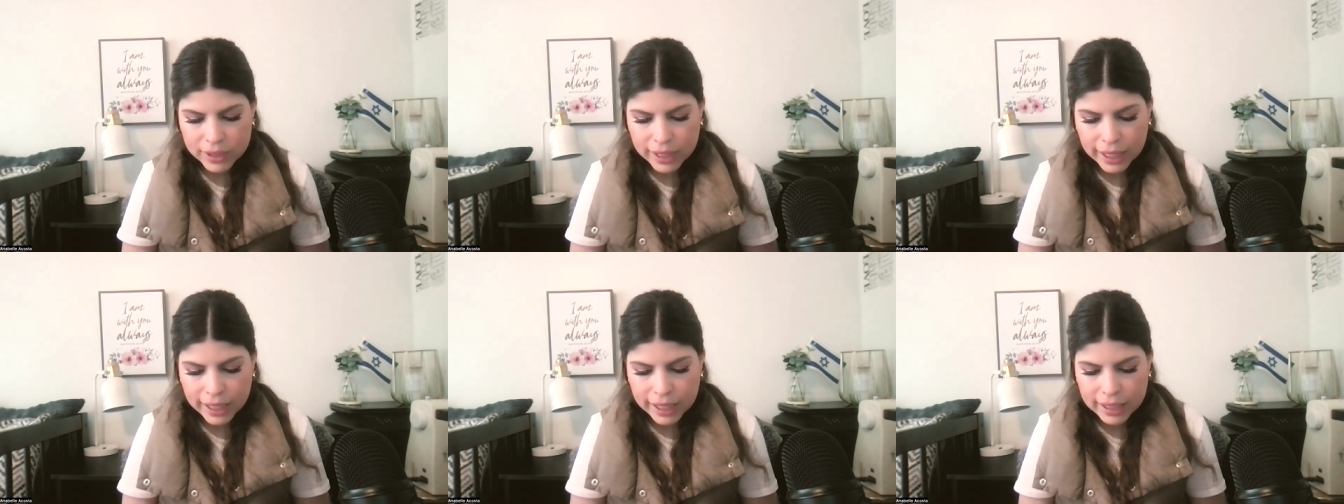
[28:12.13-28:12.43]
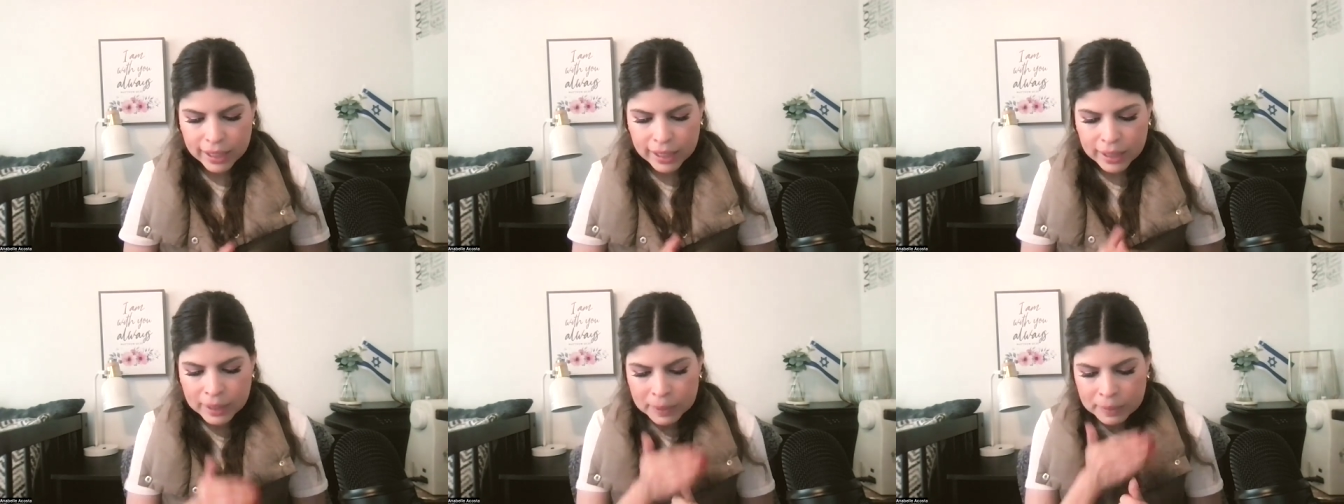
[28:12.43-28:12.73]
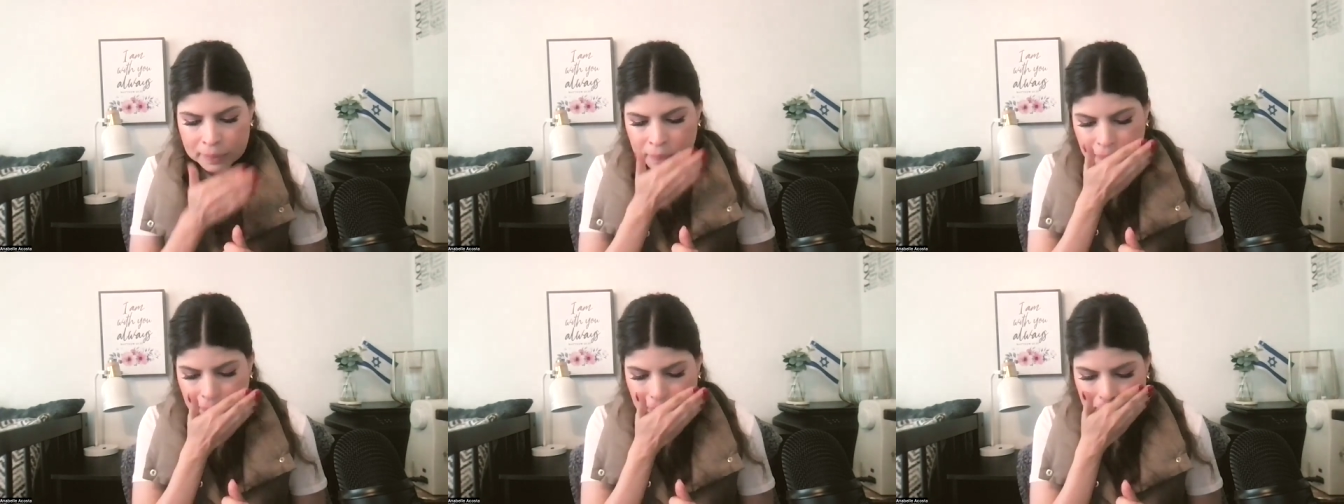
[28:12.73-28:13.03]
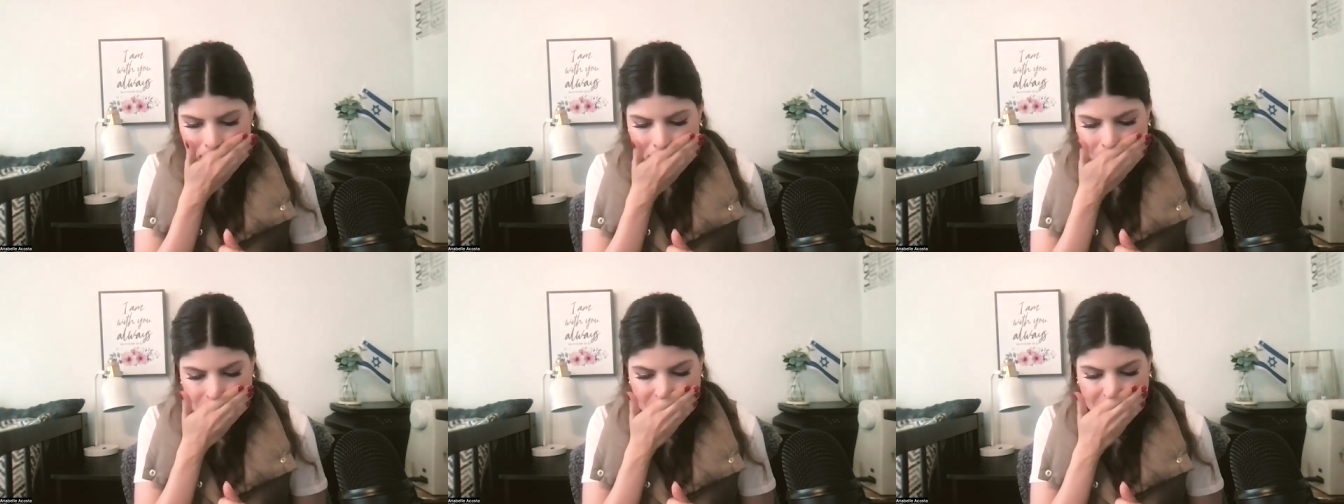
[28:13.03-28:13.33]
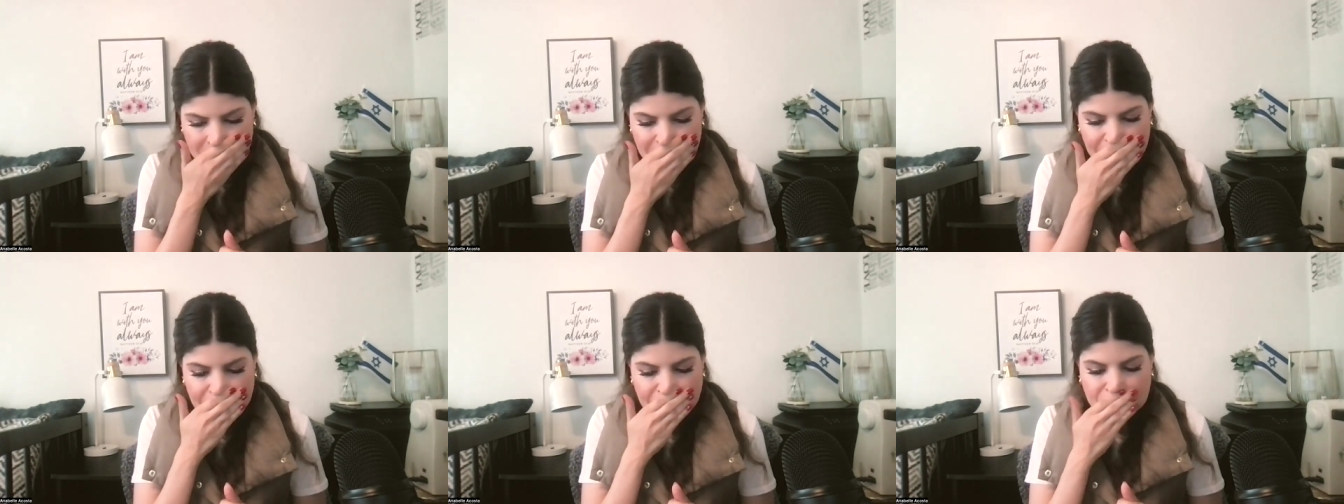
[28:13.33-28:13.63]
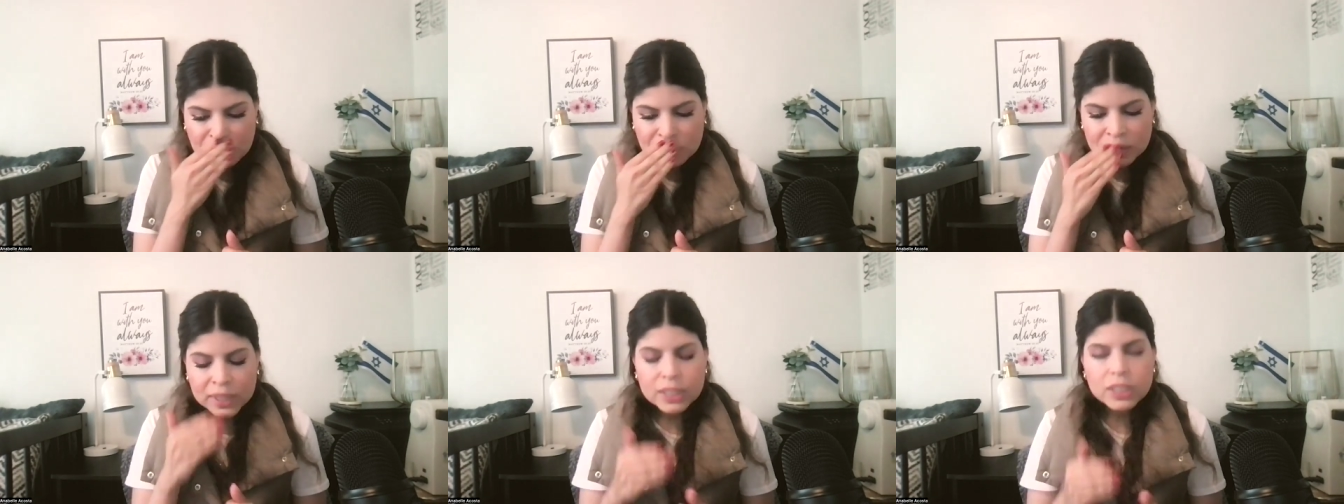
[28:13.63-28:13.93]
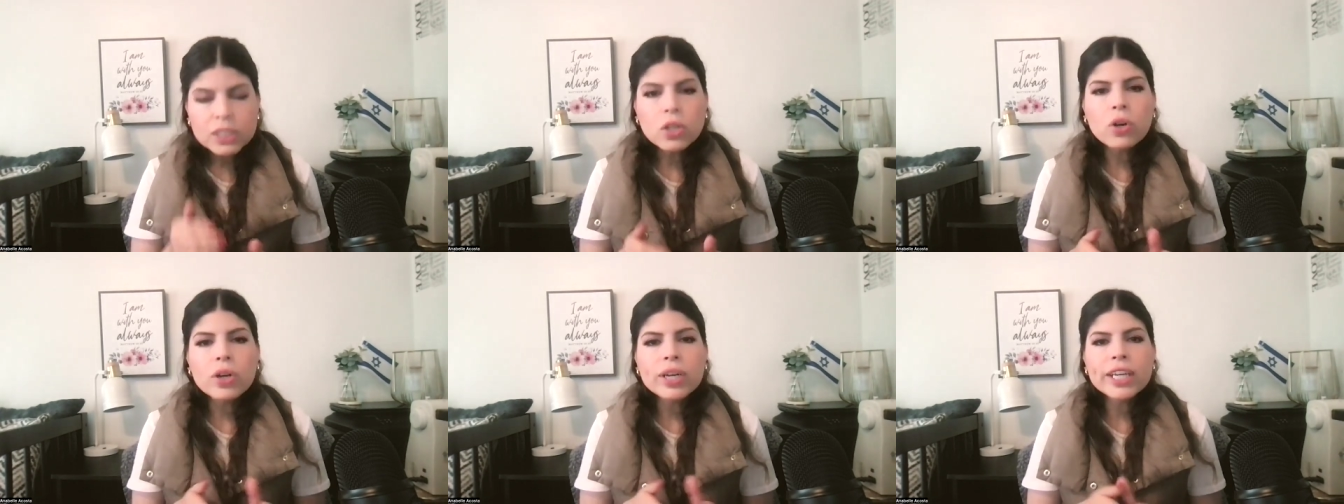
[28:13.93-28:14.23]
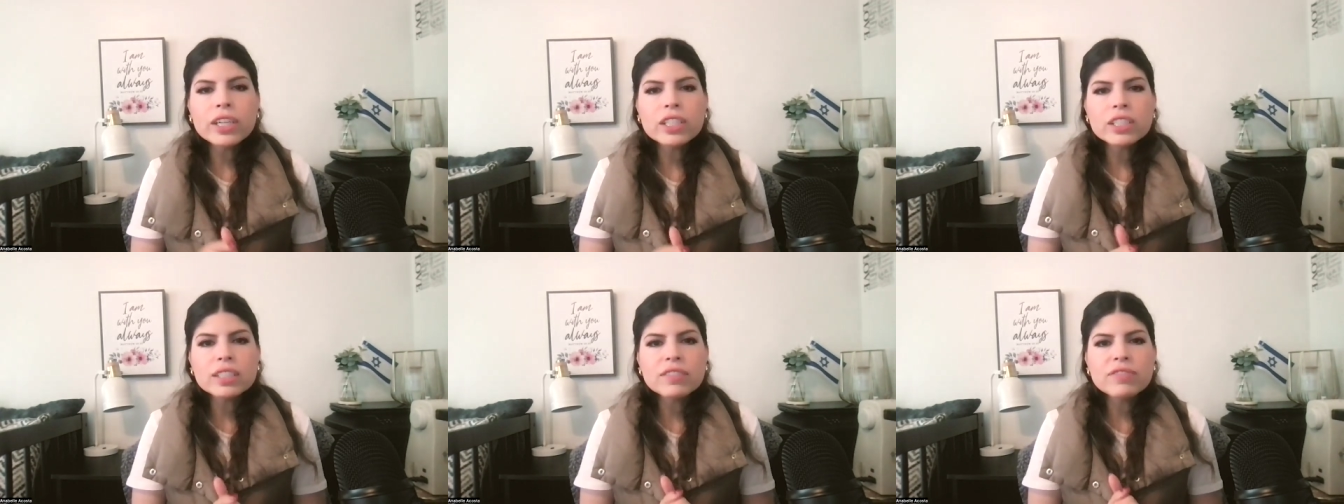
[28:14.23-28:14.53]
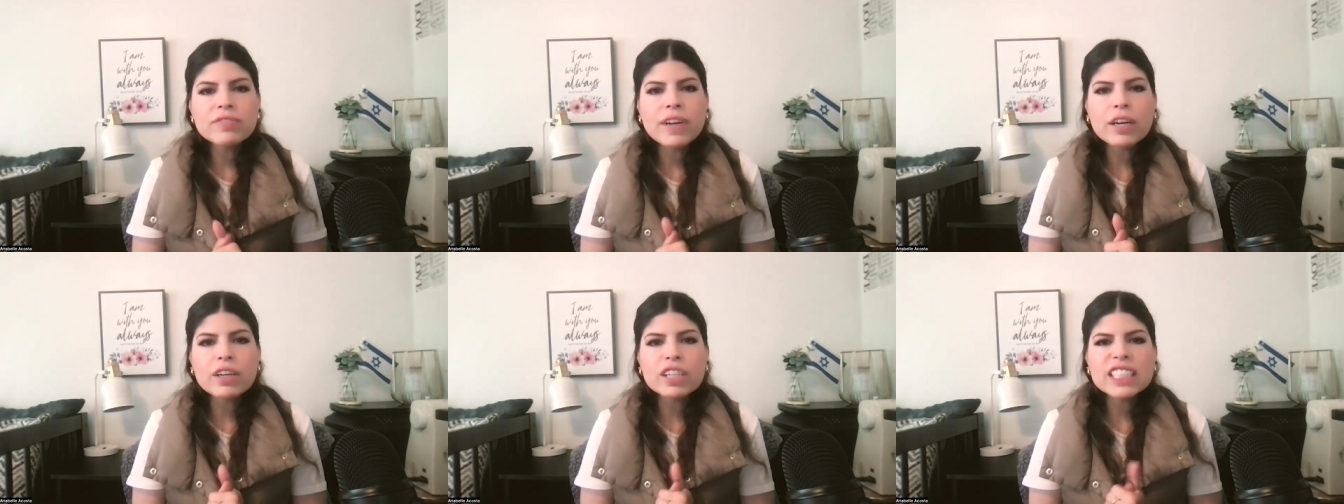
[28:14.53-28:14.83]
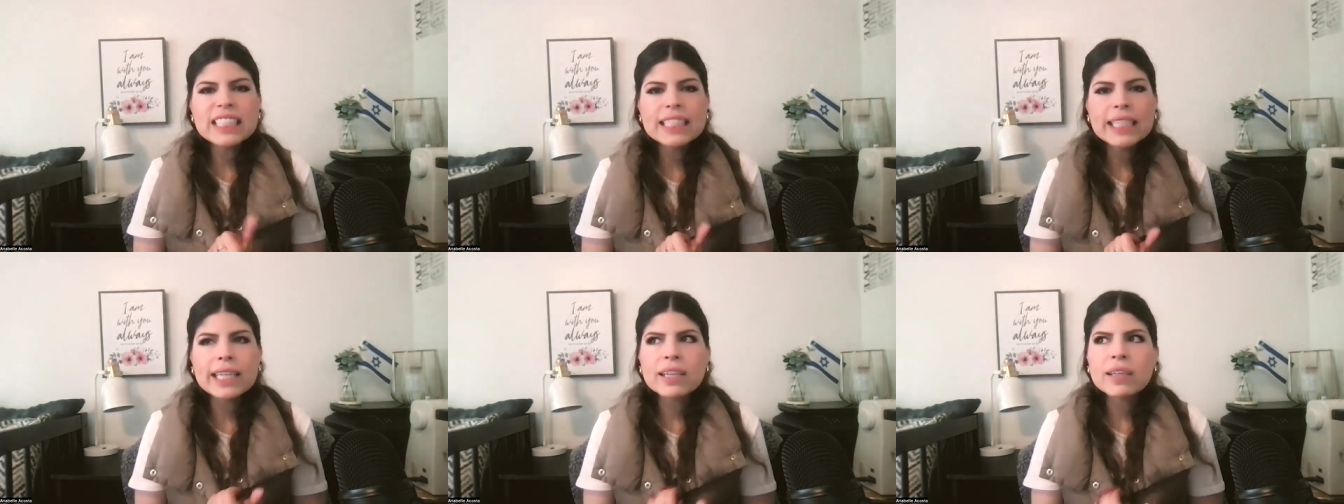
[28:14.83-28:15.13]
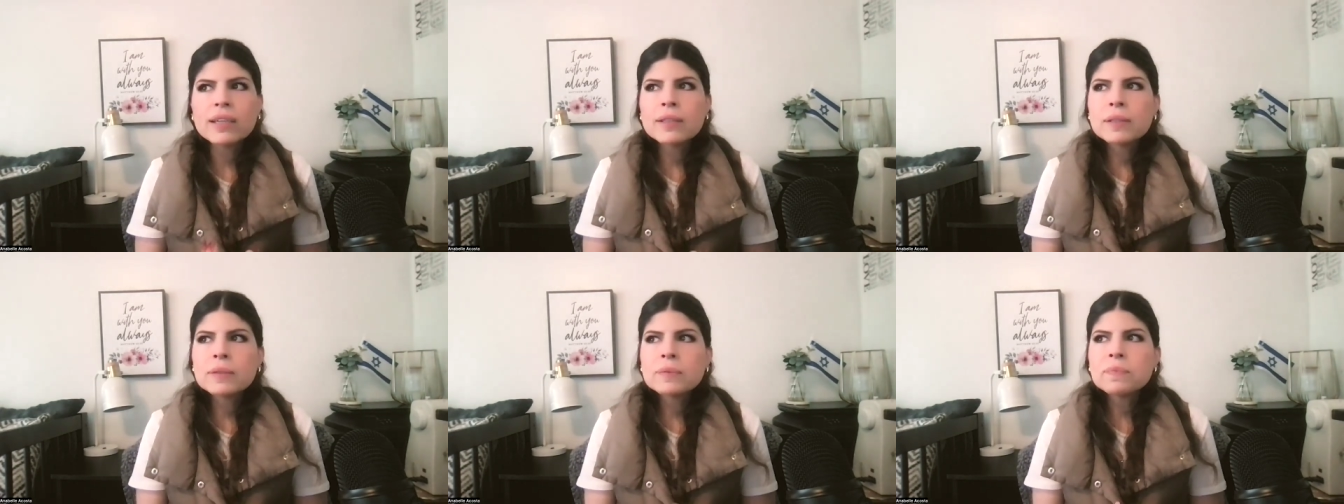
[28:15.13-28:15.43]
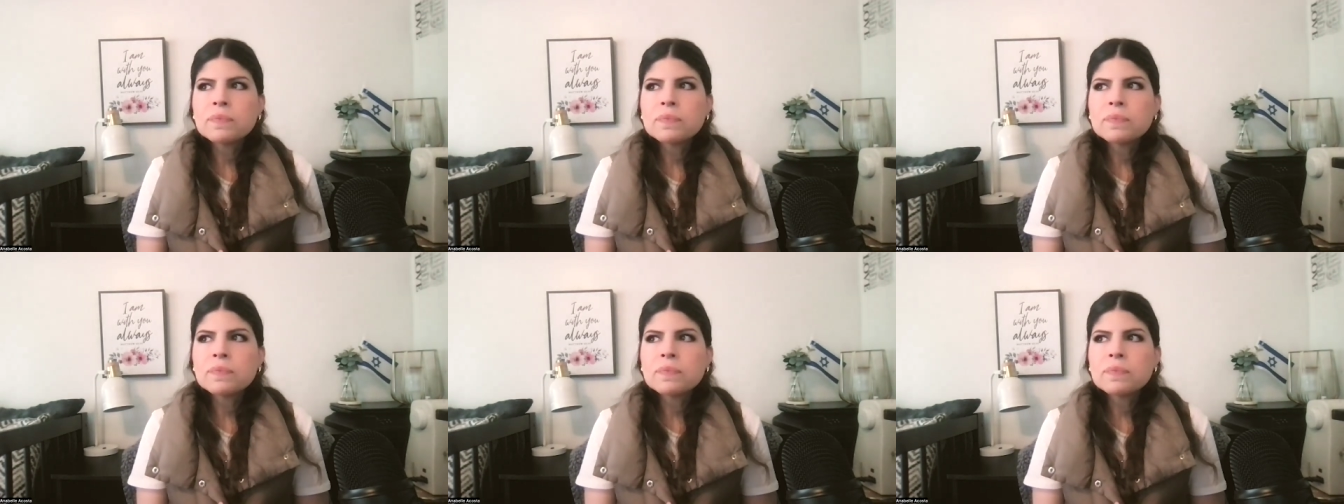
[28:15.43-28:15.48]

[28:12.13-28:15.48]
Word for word: saying, so here's a Pharisee.